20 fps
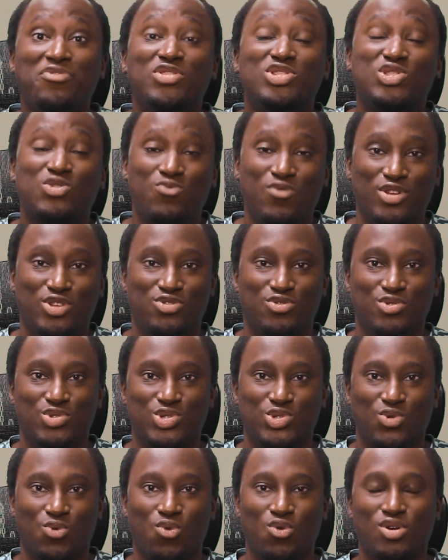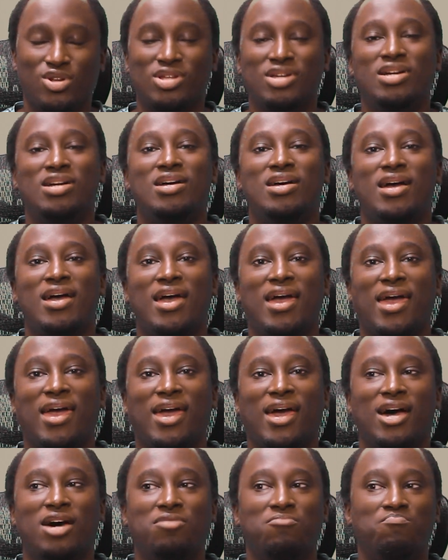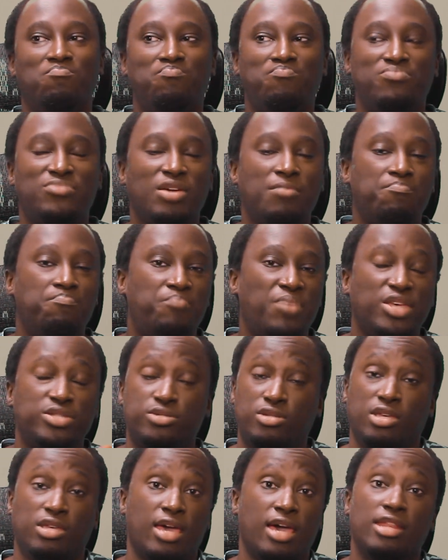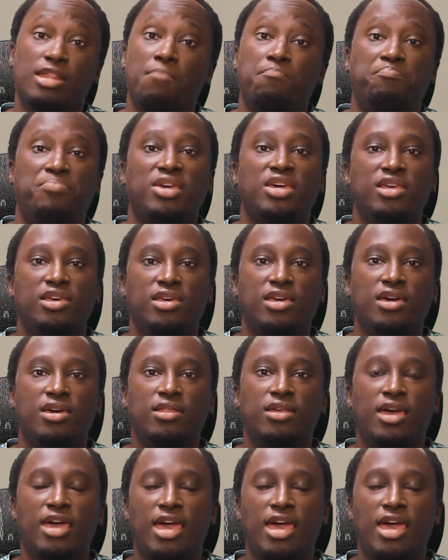Squidrill Zord, and they basically end up beating it.